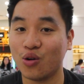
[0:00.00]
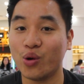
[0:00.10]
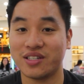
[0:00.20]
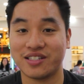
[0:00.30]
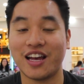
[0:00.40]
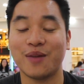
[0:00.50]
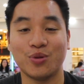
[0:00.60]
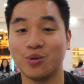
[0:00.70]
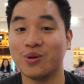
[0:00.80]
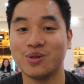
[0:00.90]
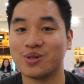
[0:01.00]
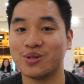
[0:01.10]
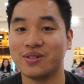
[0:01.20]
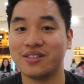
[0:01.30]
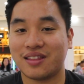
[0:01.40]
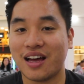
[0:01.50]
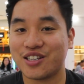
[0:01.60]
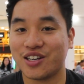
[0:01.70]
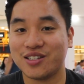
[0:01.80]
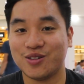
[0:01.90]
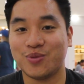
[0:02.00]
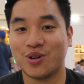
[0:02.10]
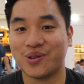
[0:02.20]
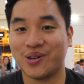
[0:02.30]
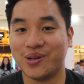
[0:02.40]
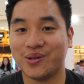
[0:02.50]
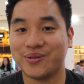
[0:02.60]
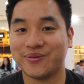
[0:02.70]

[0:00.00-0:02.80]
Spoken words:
always a staple, always good. That char siu pork roll,